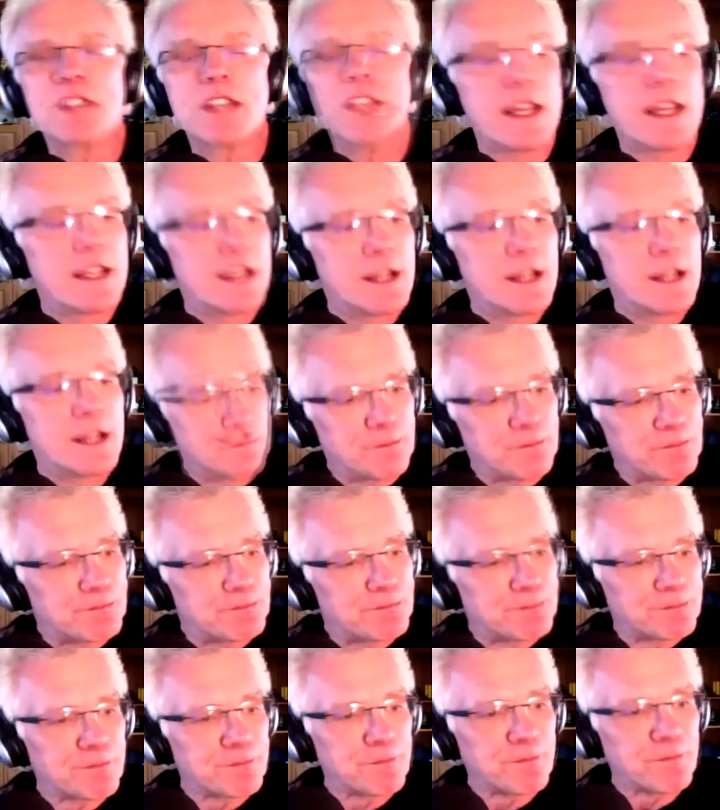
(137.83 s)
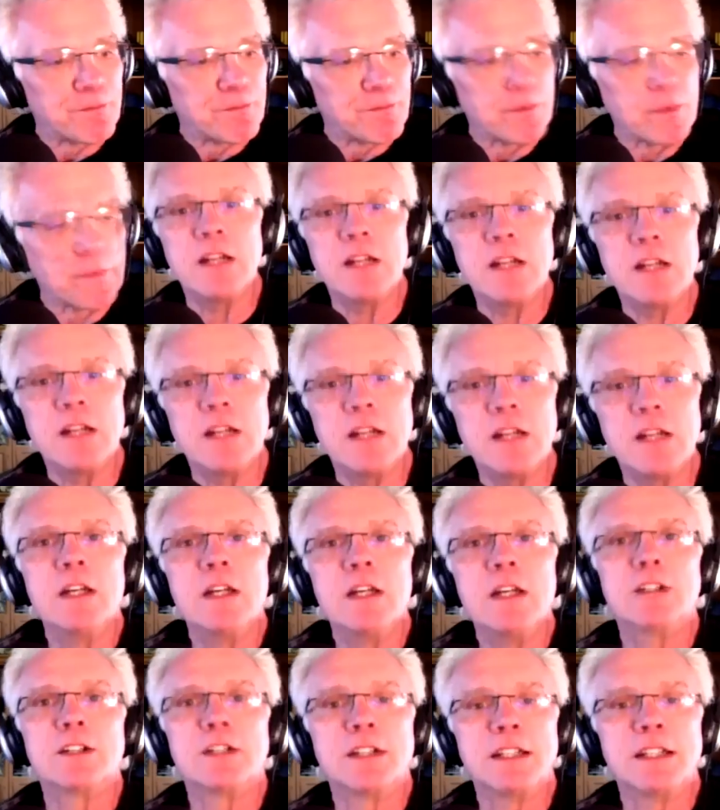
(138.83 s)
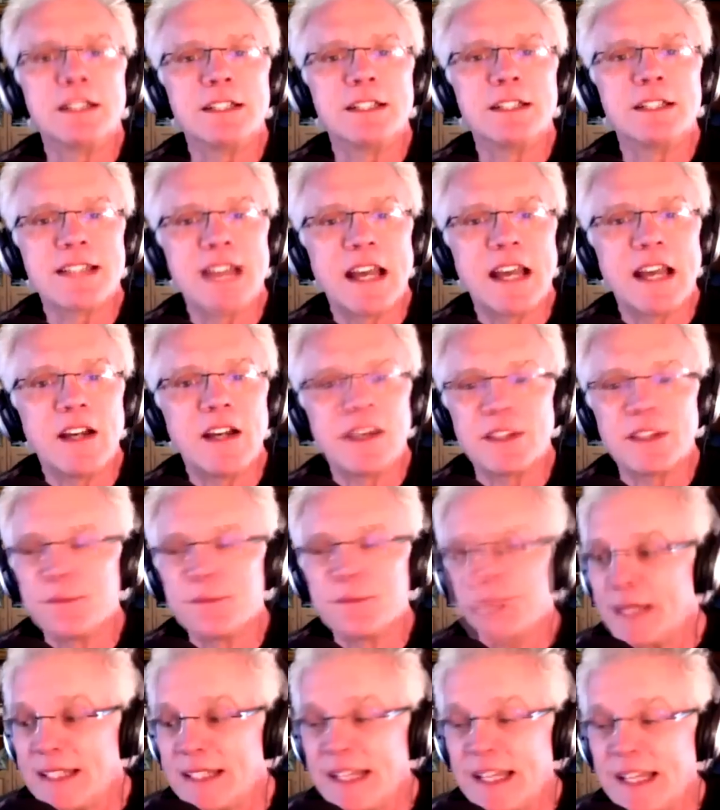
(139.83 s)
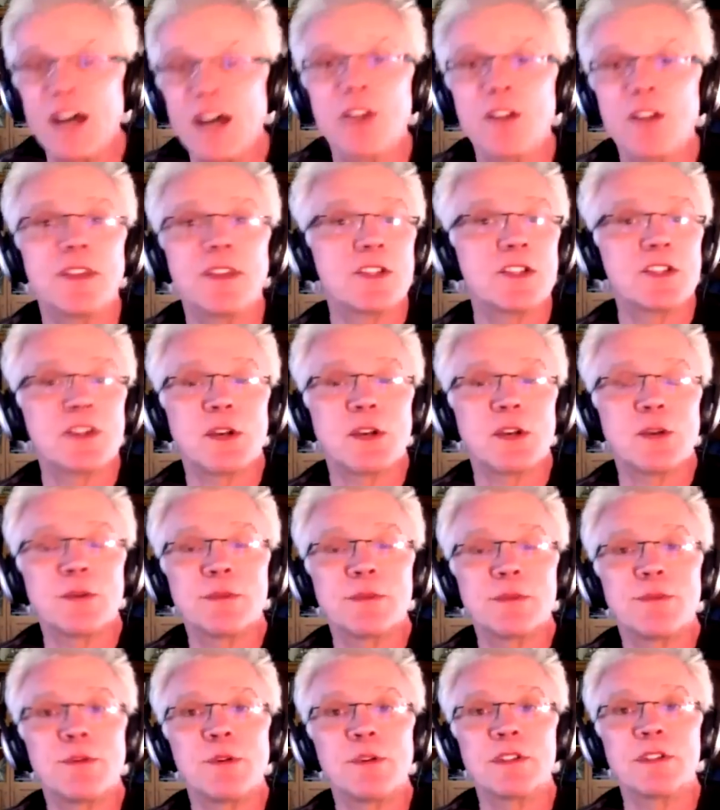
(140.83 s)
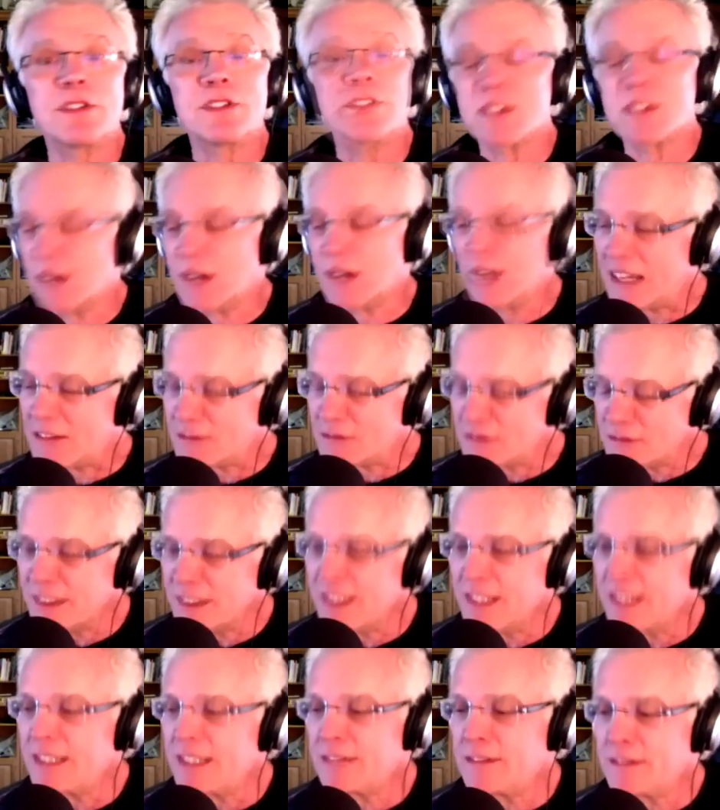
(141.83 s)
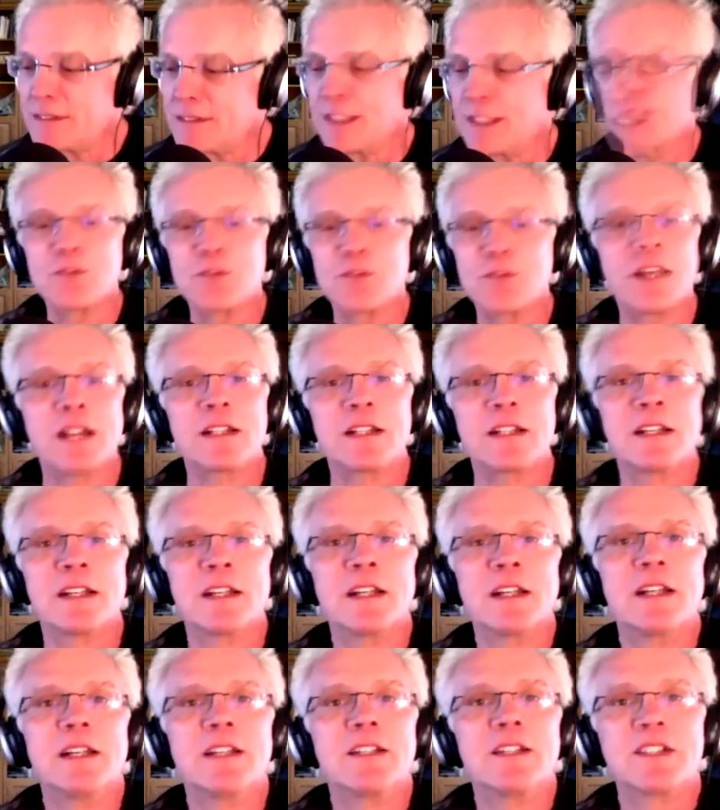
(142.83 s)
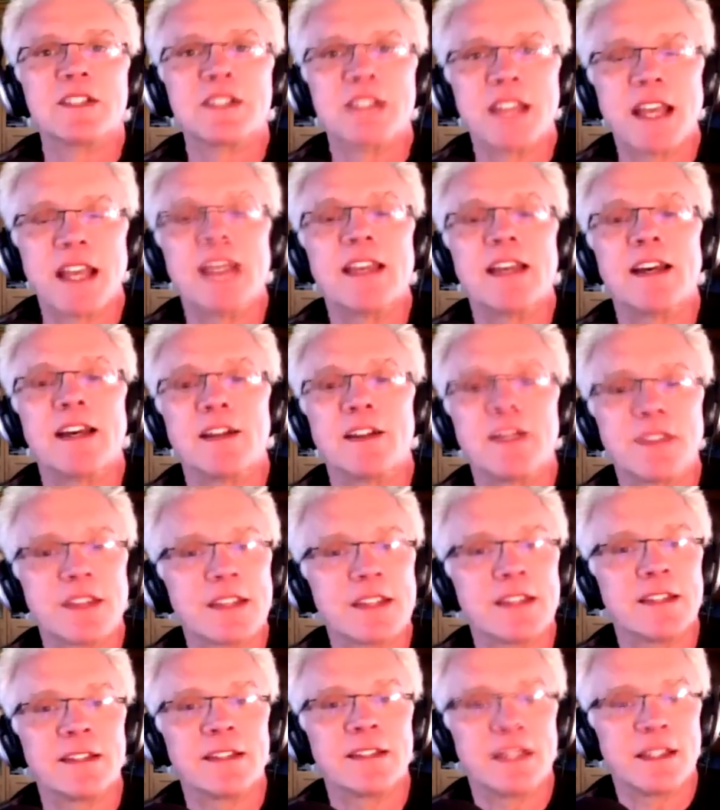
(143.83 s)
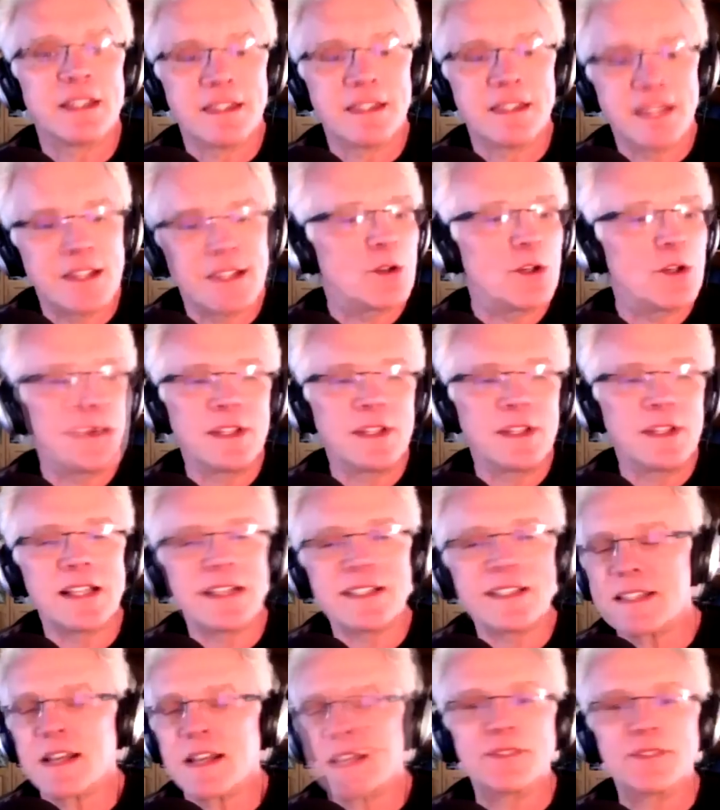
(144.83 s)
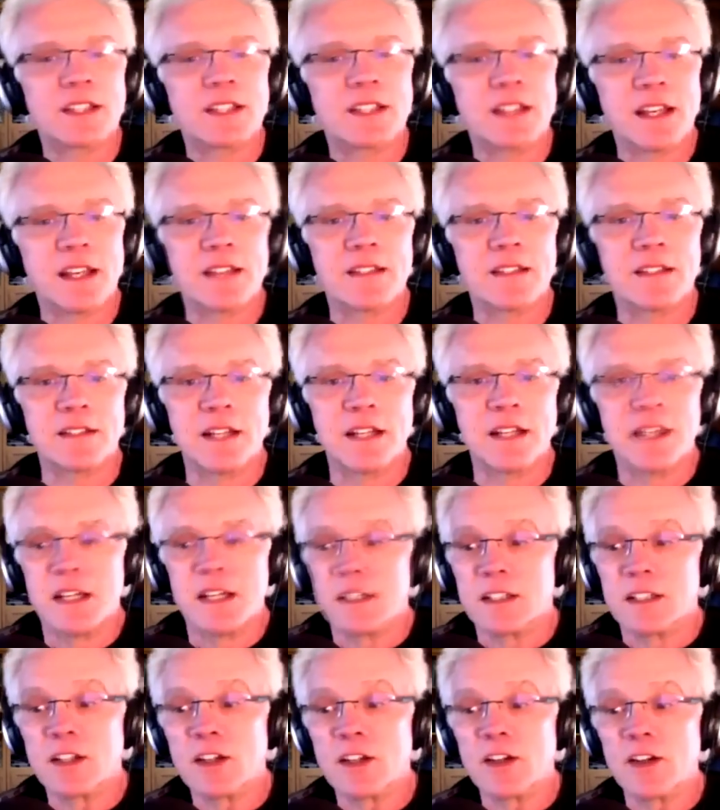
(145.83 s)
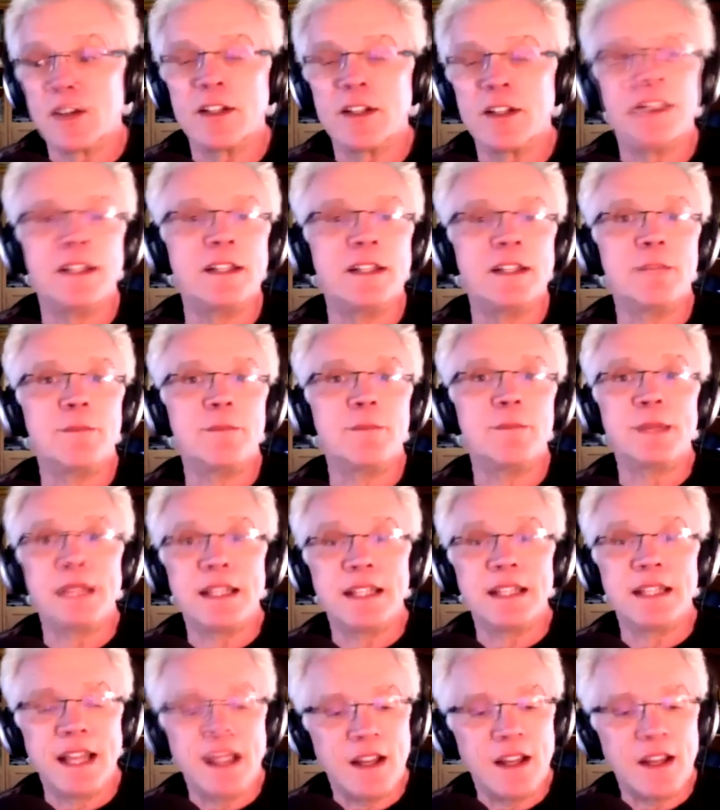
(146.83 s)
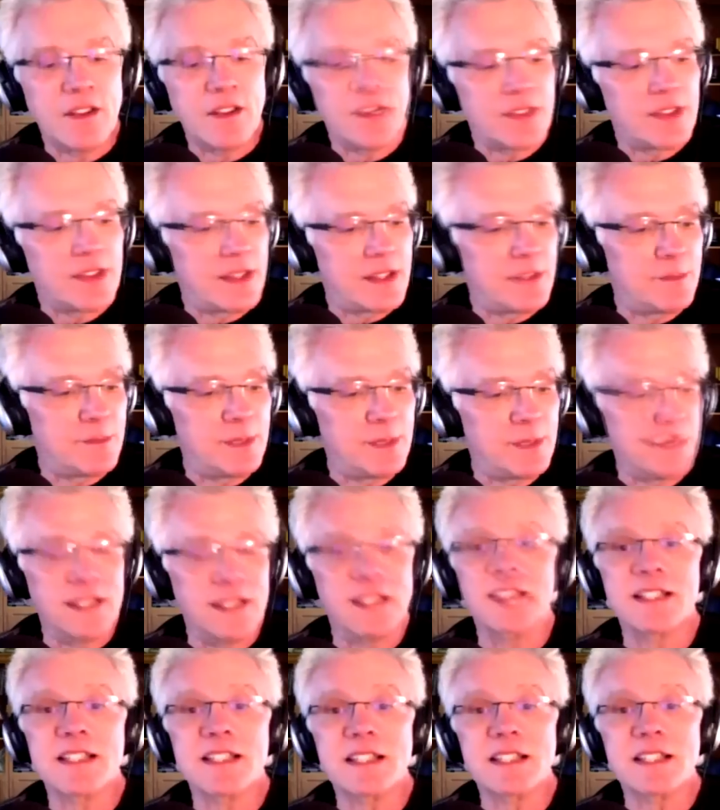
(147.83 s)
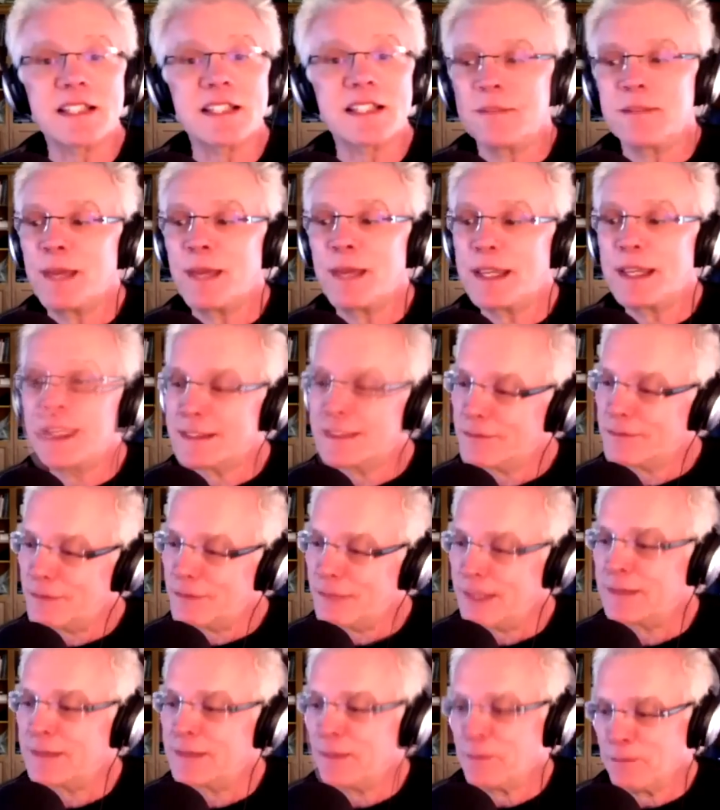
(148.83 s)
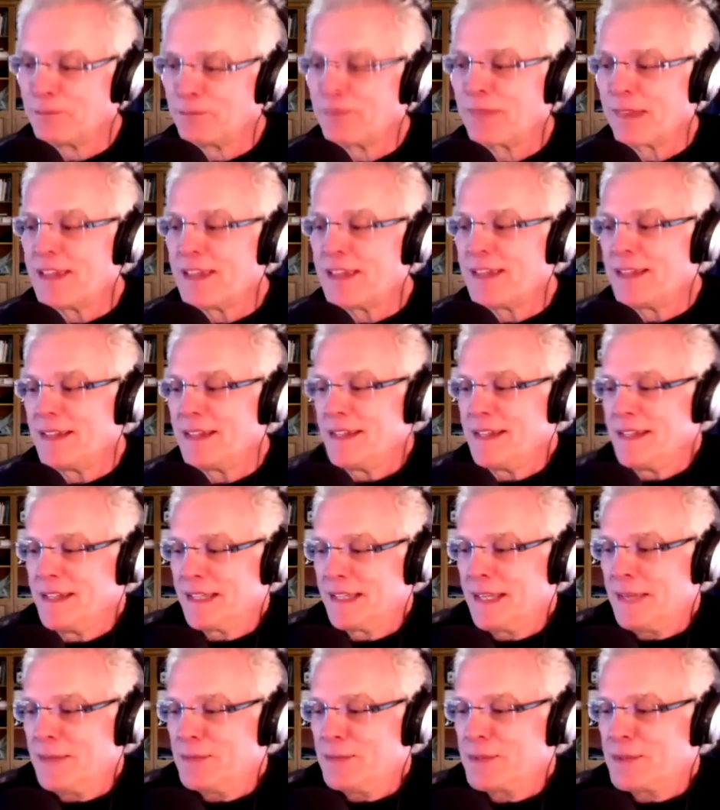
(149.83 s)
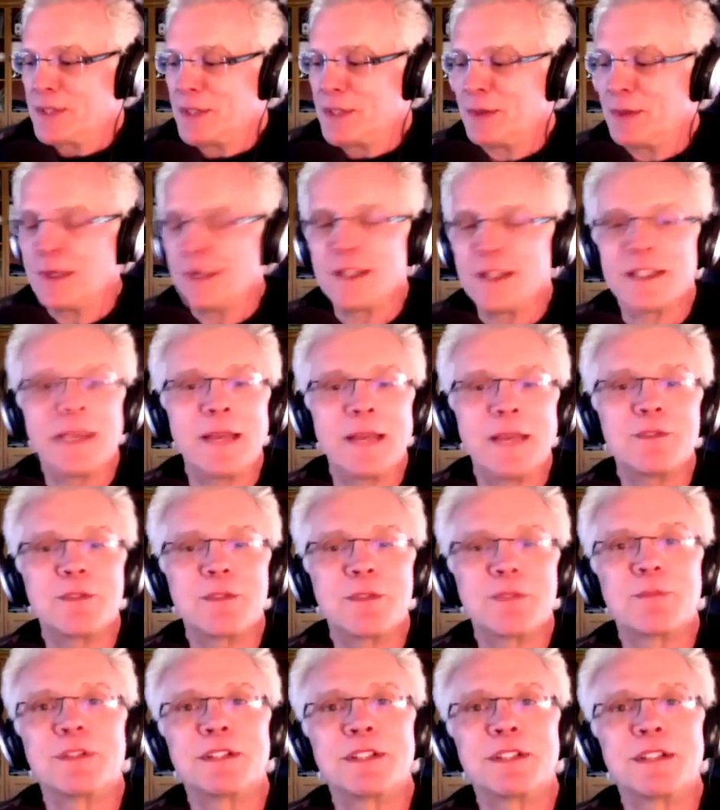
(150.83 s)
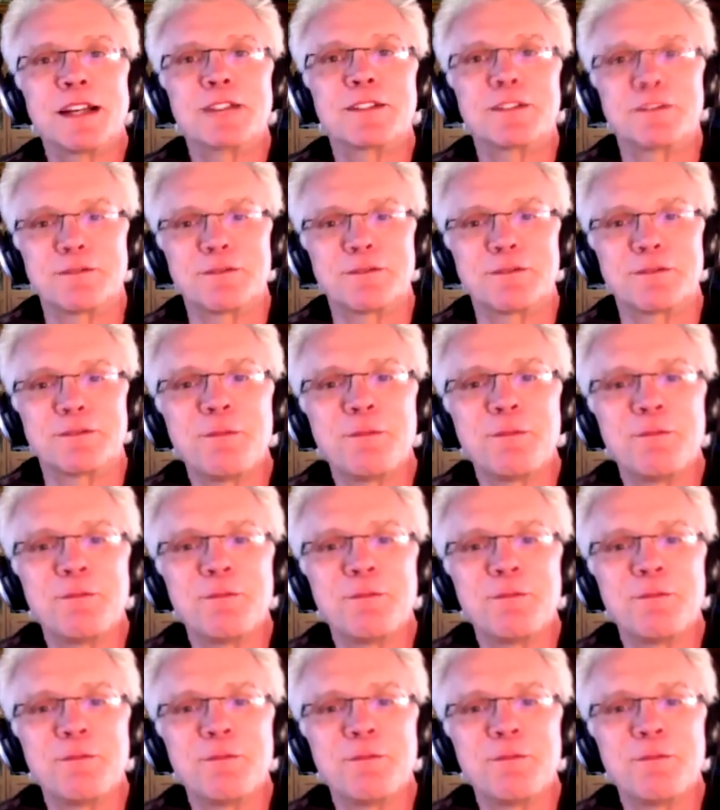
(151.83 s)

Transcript: say uh, you know, learning is health and being healthy is so important. So I really, really try to stay healthy. And I think all that stuff together, learning, being healthy, being excited, making it fun, keeps you uh, keeps you productive.